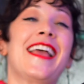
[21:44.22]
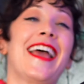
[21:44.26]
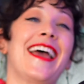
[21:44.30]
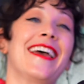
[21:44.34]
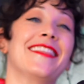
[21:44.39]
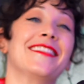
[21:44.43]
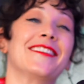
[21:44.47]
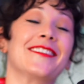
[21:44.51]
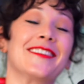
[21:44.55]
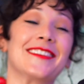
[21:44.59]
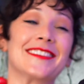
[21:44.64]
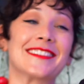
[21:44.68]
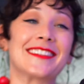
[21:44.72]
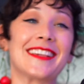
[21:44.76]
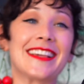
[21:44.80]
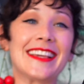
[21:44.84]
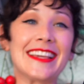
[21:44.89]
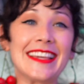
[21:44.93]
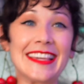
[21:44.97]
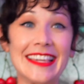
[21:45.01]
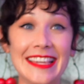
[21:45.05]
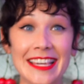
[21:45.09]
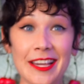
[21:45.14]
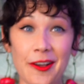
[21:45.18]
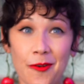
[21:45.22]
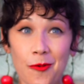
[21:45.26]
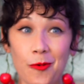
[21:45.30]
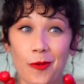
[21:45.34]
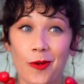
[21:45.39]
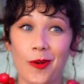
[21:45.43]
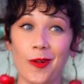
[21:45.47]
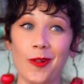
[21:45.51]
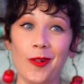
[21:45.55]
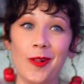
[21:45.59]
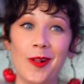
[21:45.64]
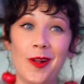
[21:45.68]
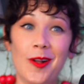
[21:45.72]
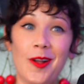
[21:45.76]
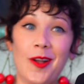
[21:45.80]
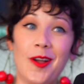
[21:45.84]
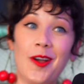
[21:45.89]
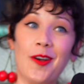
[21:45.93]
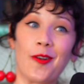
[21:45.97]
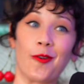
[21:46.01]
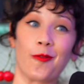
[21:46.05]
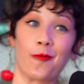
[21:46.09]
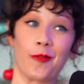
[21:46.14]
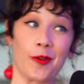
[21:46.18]
and there is equal
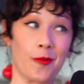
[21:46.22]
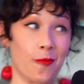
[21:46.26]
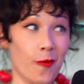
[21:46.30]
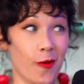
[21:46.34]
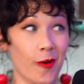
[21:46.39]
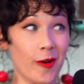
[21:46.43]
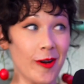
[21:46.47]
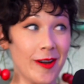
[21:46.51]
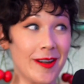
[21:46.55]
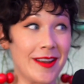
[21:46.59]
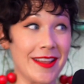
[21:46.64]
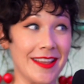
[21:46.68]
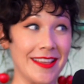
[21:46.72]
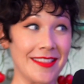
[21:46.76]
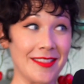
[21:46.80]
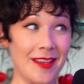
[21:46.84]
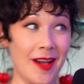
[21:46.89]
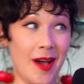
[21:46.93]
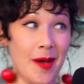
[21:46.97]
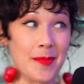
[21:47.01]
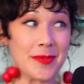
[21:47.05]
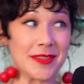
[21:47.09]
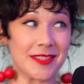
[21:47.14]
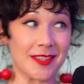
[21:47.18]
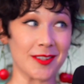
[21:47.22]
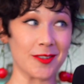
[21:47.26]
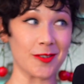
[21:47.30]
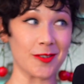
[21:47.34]
reward in the opposite